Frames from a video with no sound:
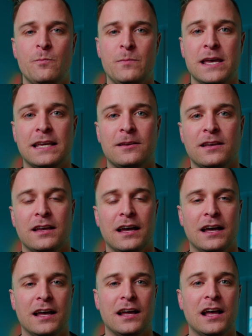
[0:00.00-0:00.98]
pick
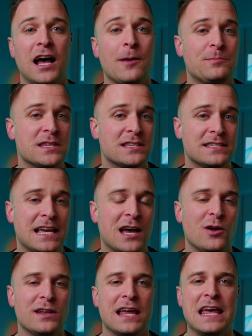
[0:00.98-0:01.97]
up the
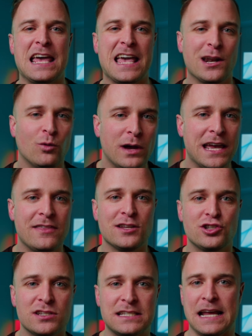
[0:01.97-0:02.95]
sound in a way that
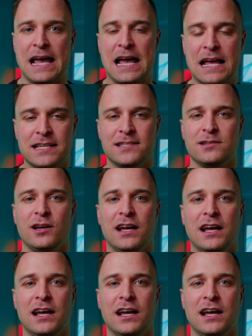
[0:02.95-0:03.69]
just has